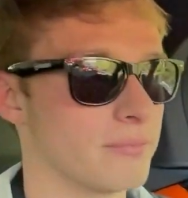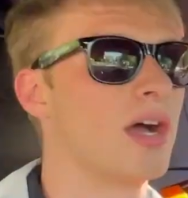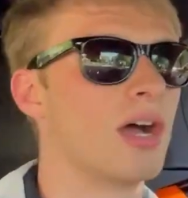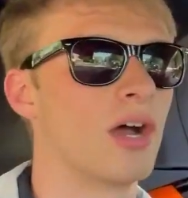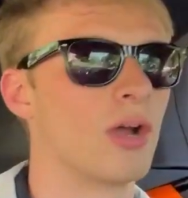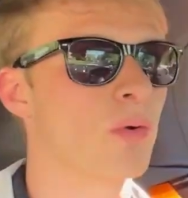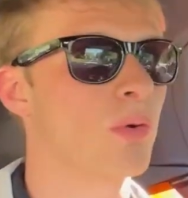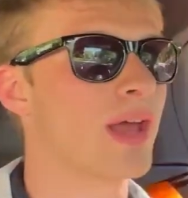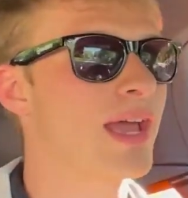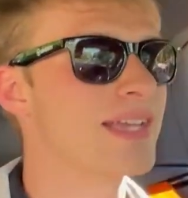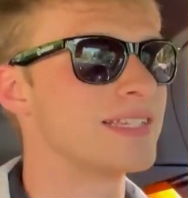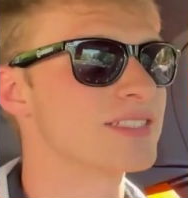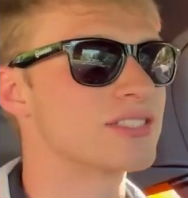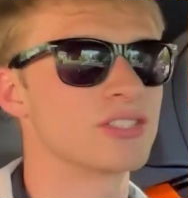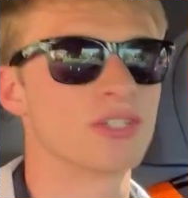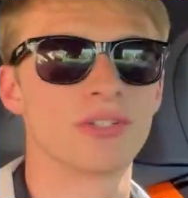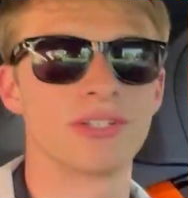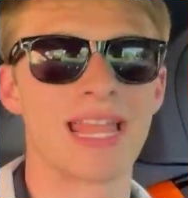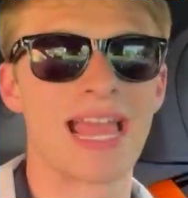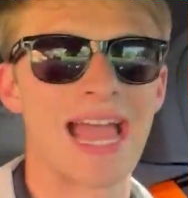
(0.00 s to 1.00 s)
All right,
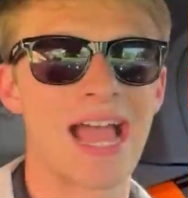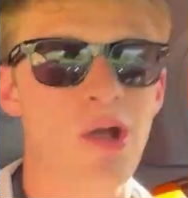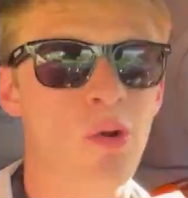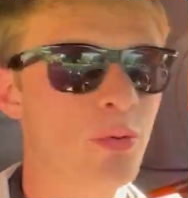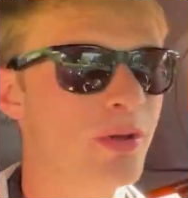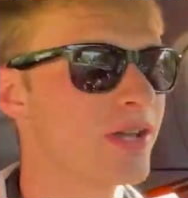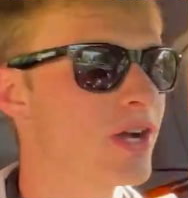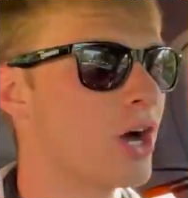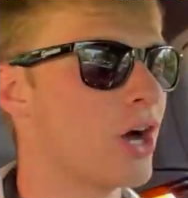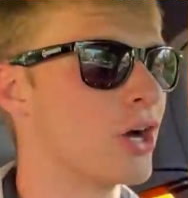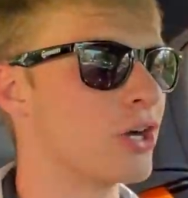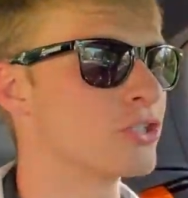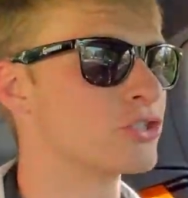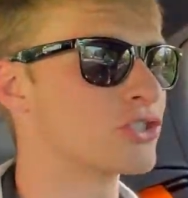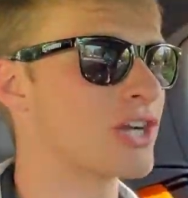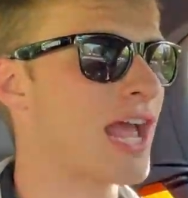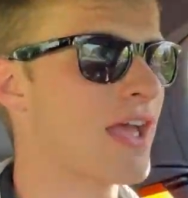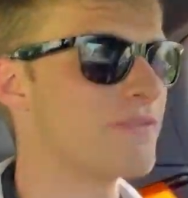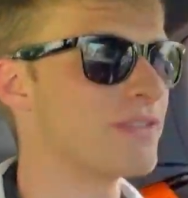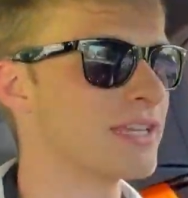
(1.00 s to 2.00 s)
so now we are
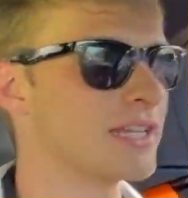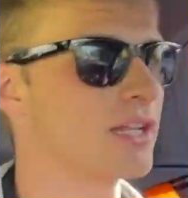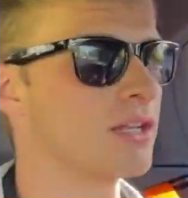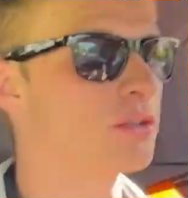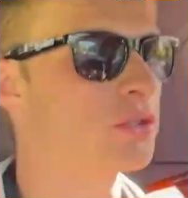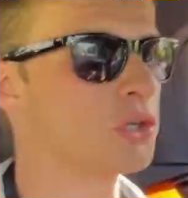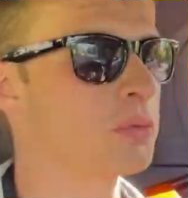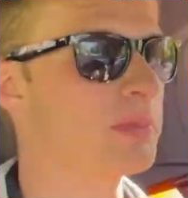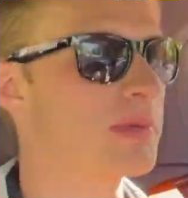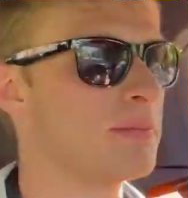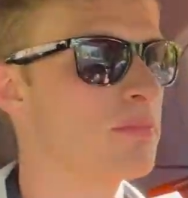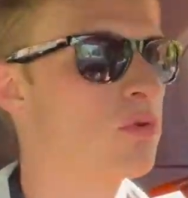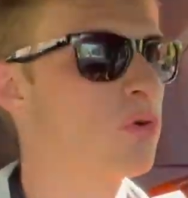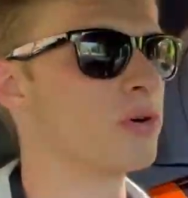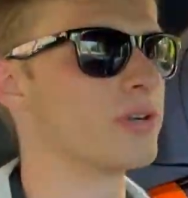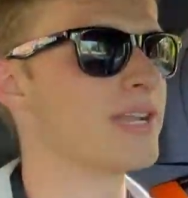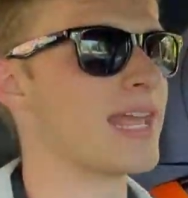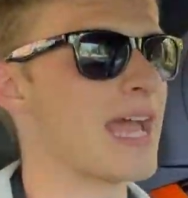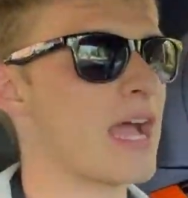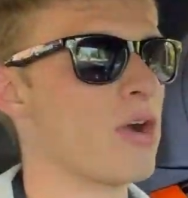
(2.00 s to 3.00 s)
driving it a little bit
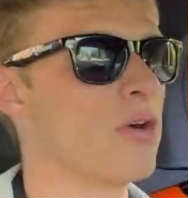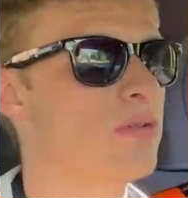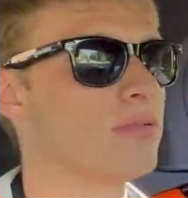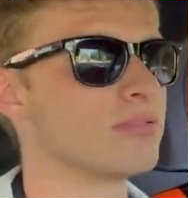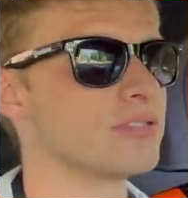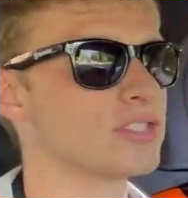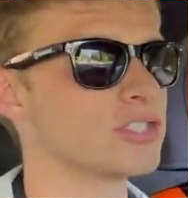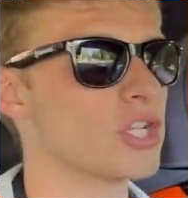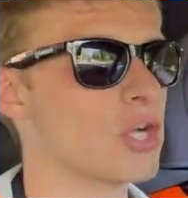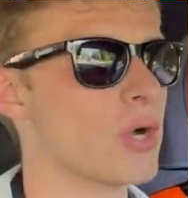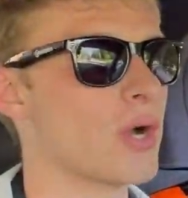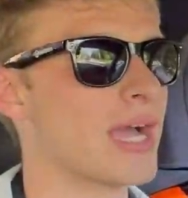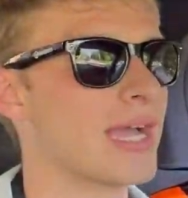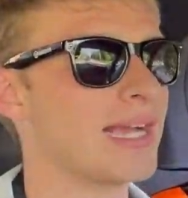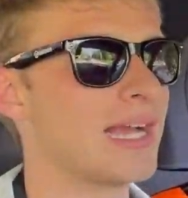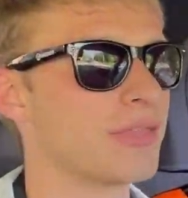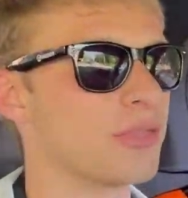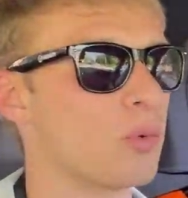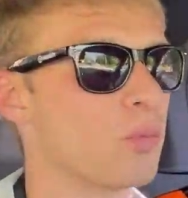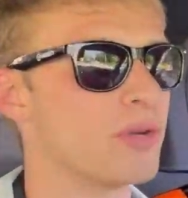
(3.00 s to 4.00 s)
more now. So I
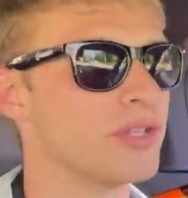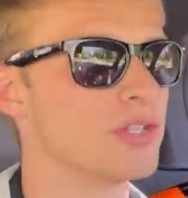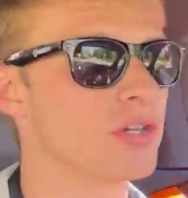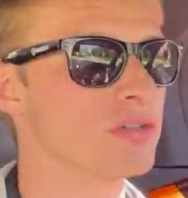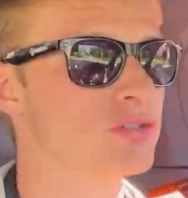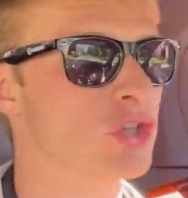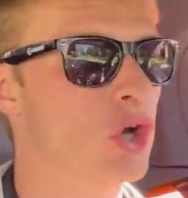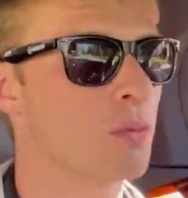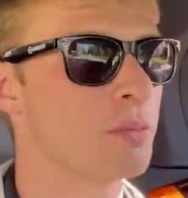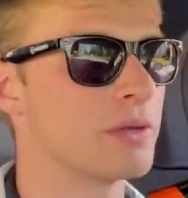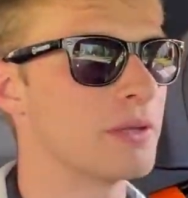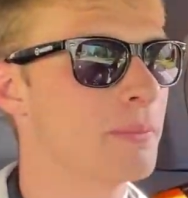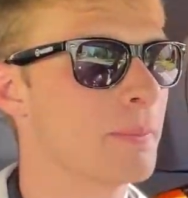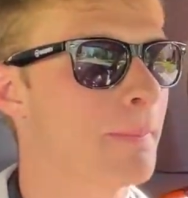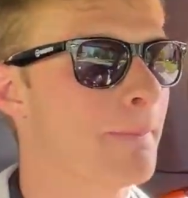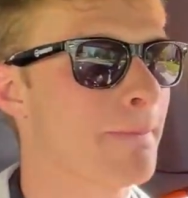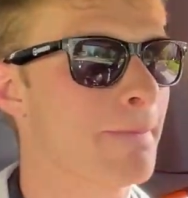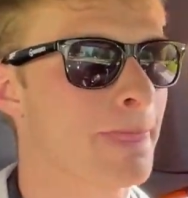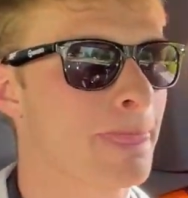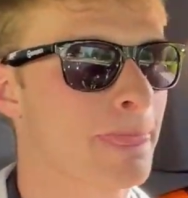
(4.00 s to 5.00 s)
got the windows open.